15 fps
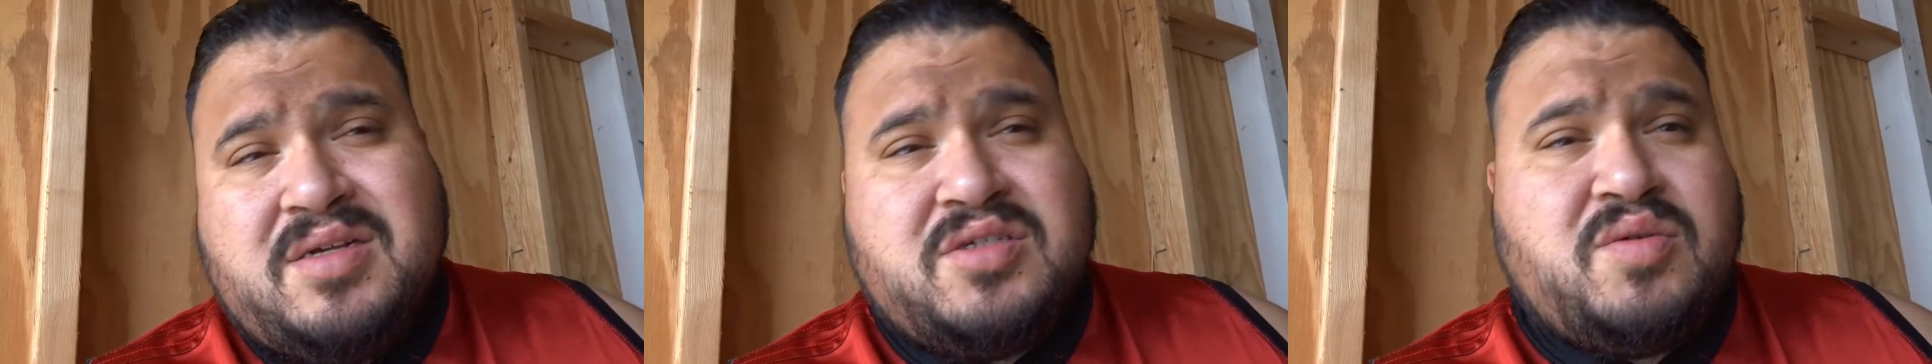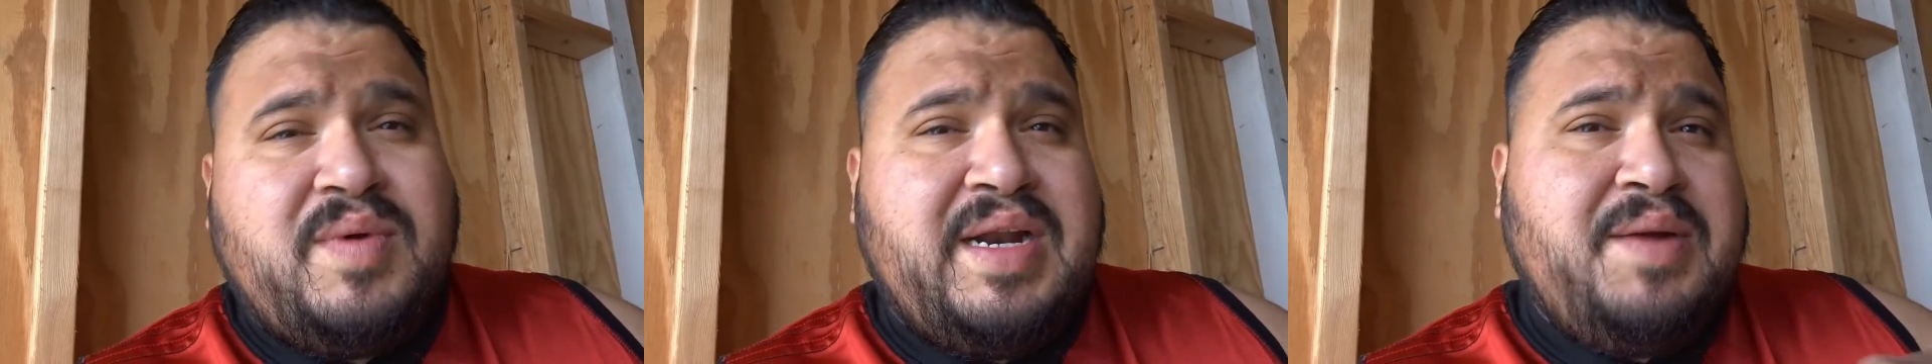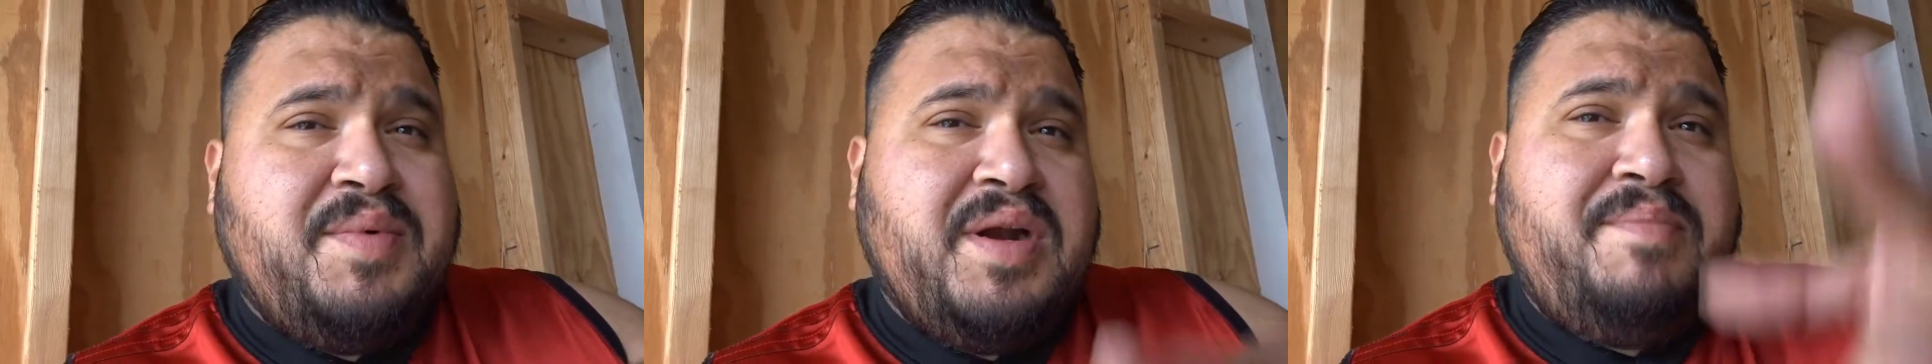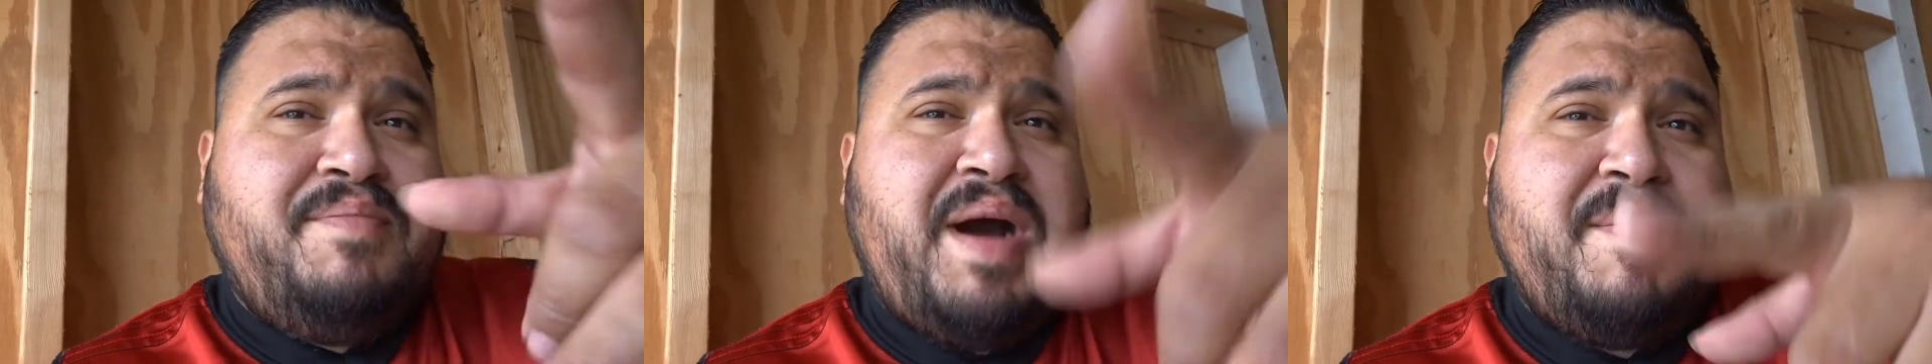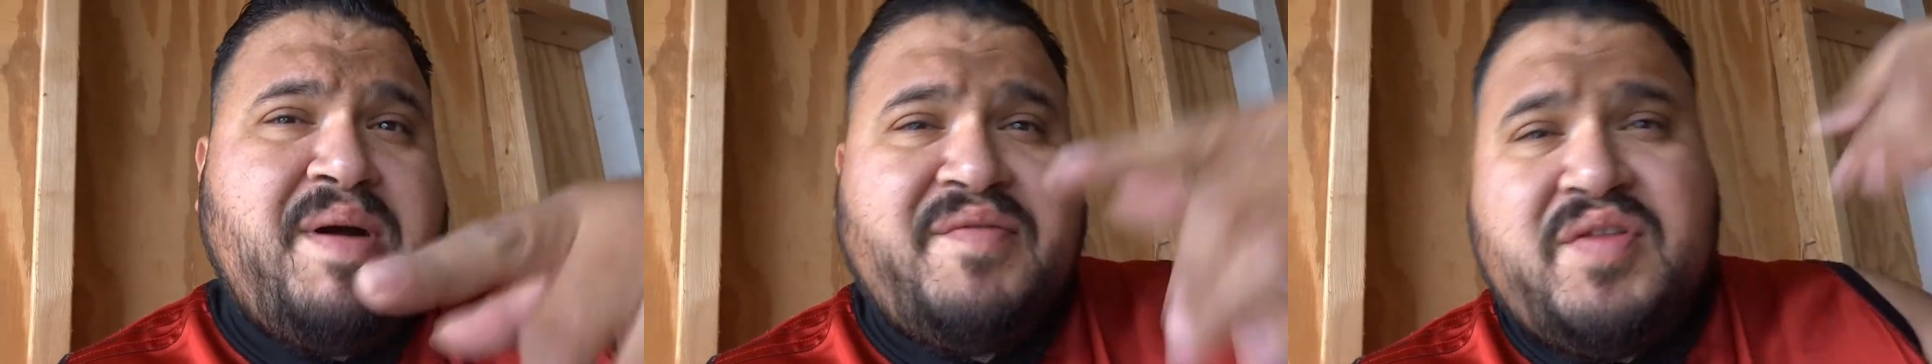So right now we're gonna
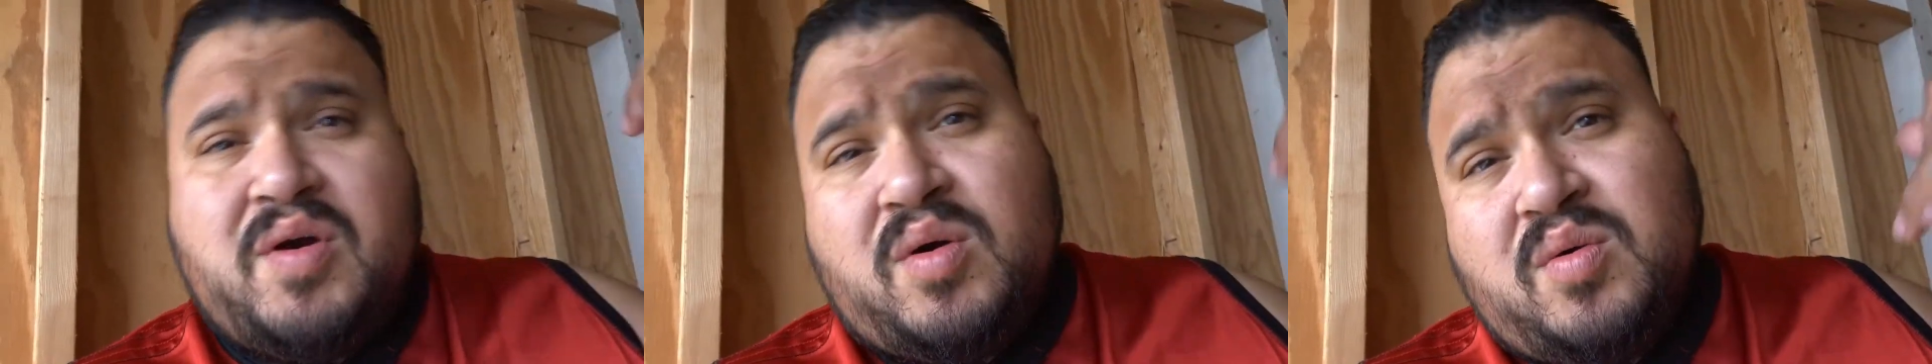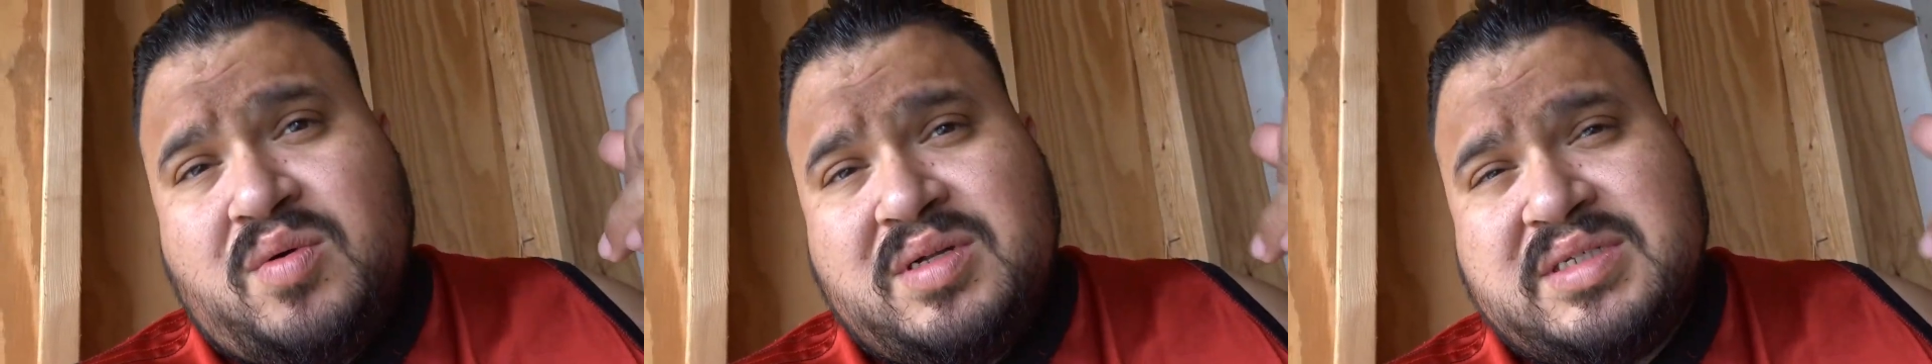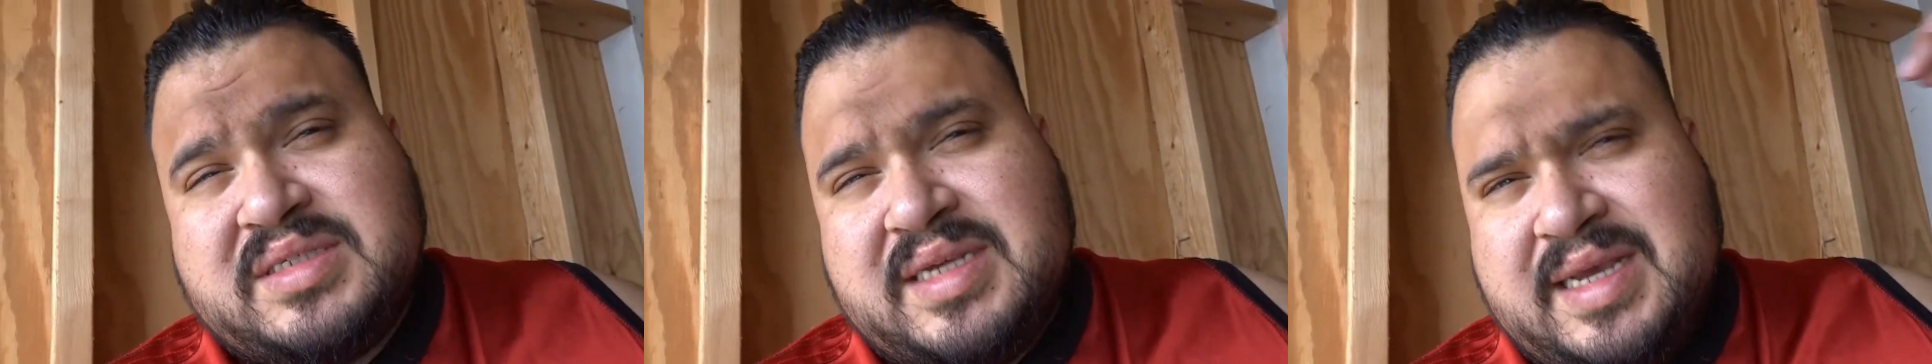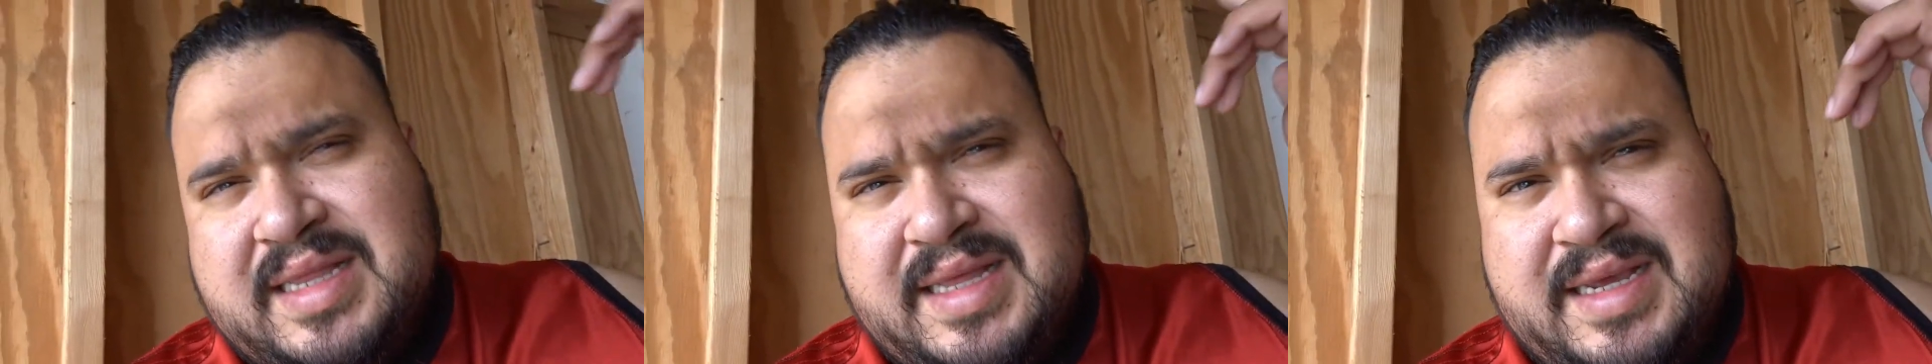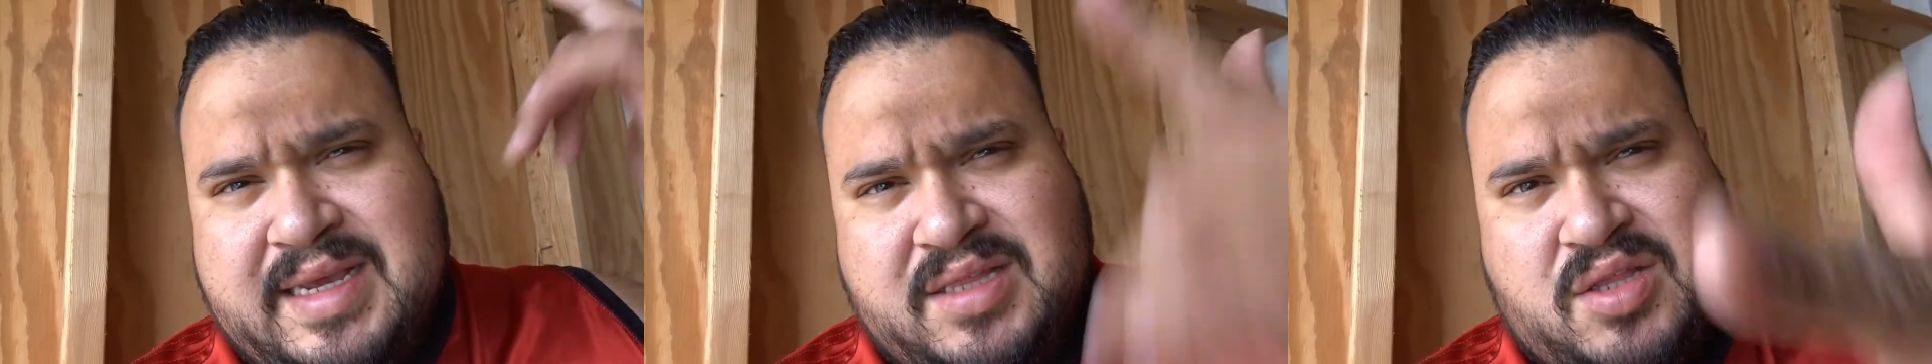pop off the old ones and
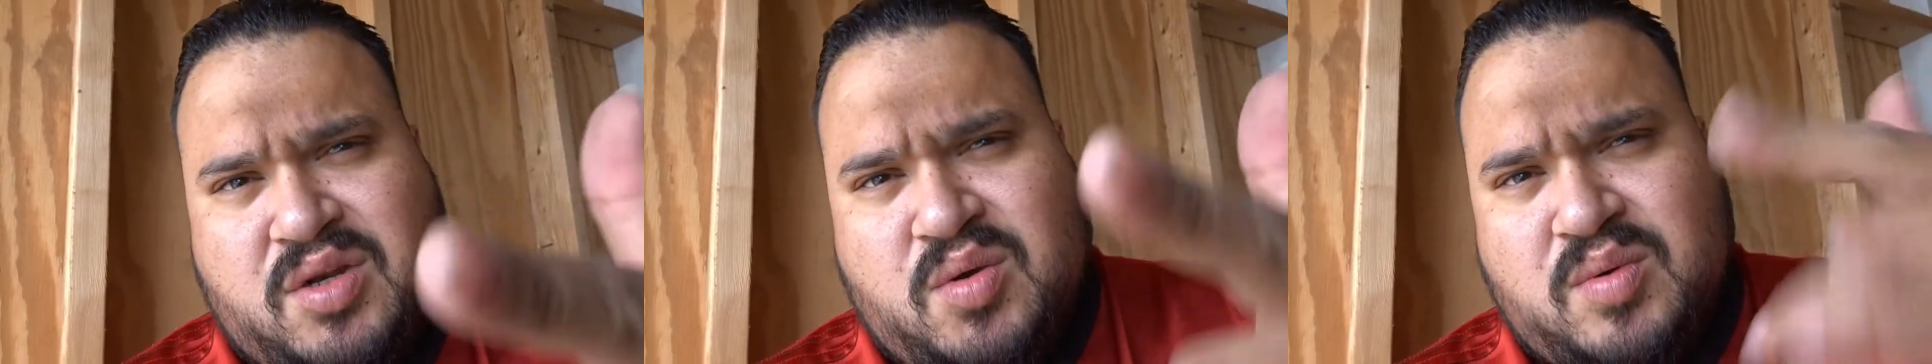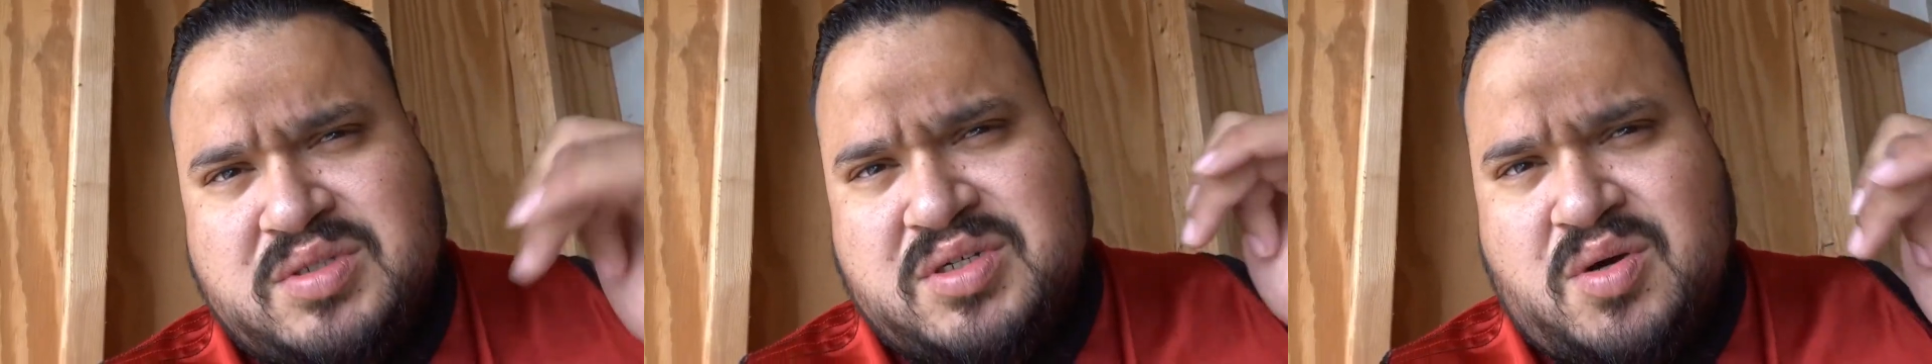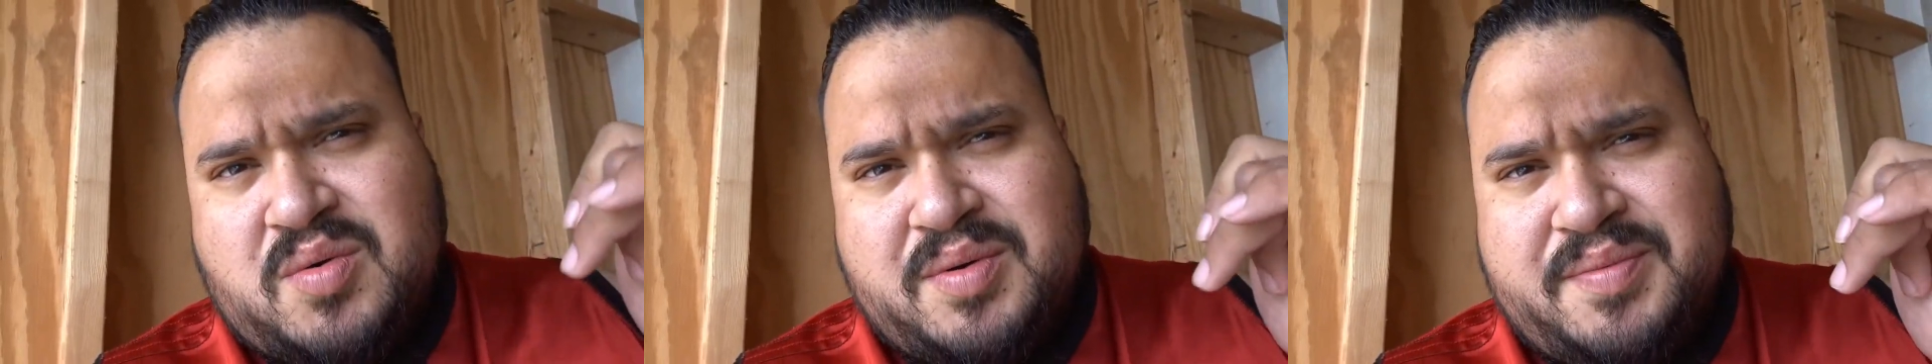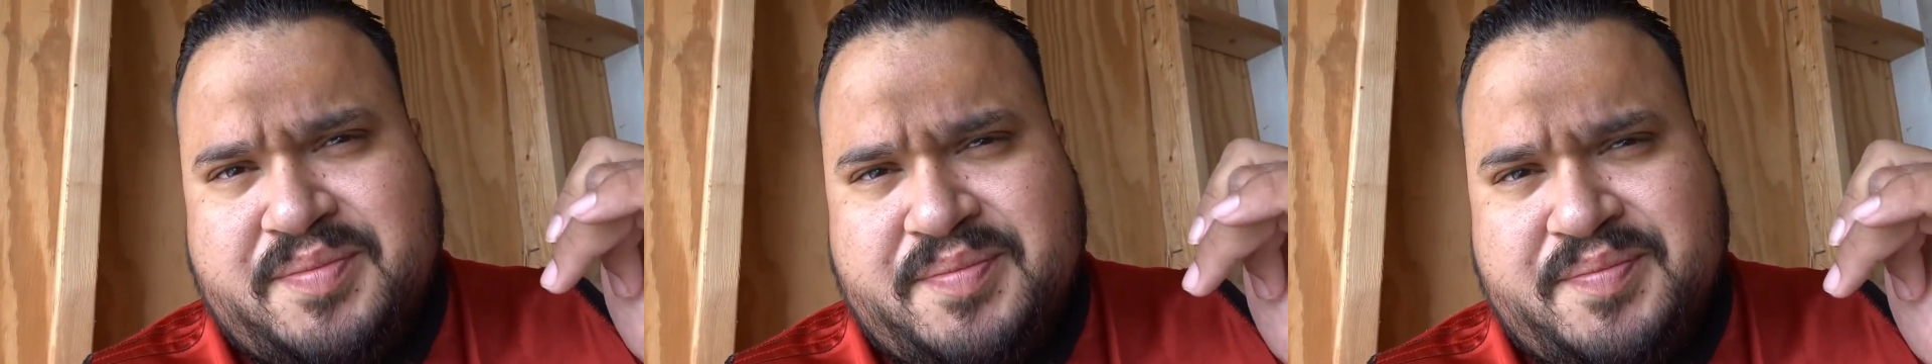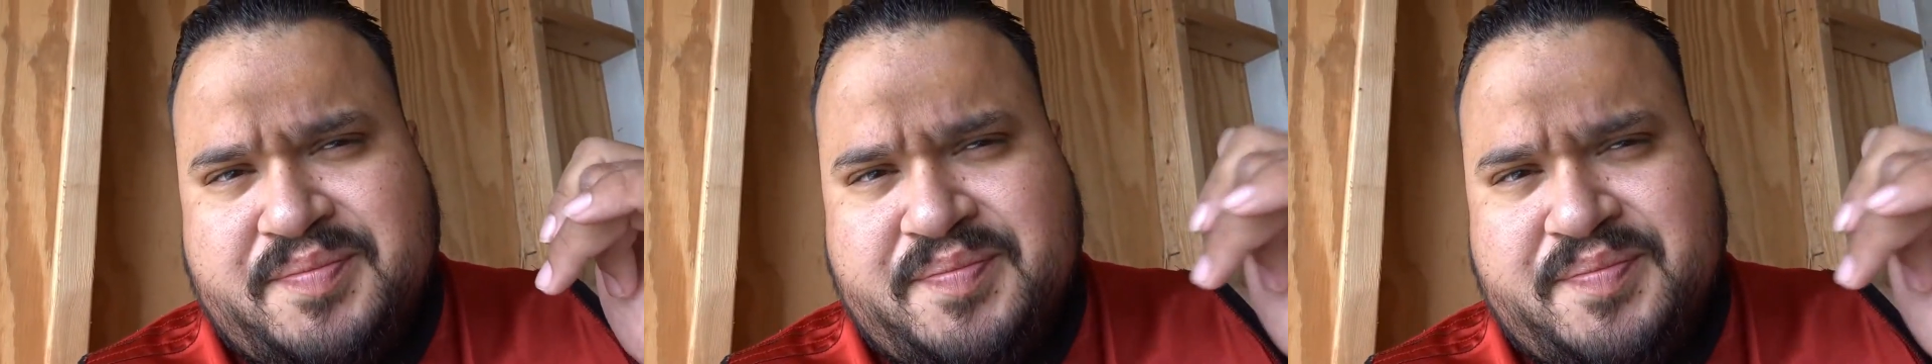then get the new ones going.